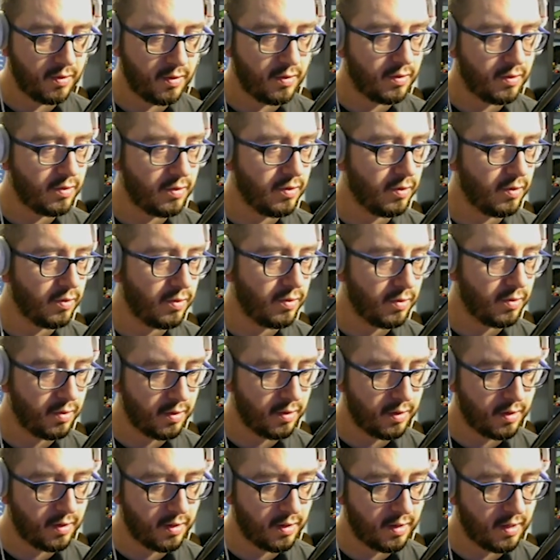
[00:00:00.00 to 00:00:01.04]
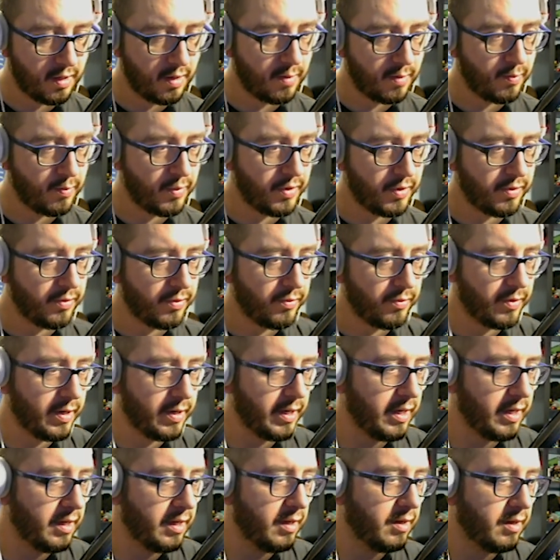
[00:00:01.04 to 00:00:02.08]
Door number
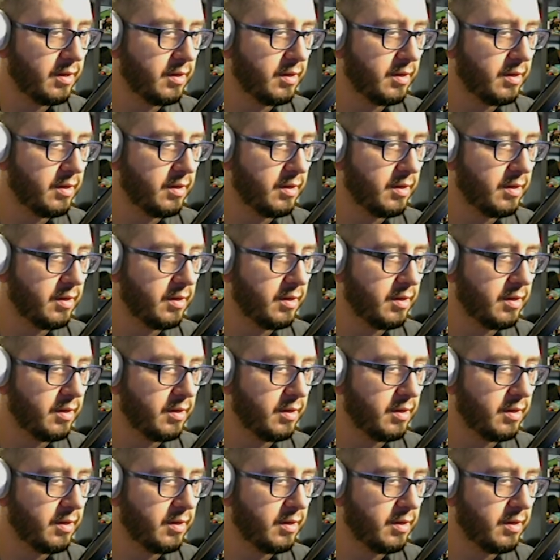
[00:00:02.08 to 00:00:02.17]
3.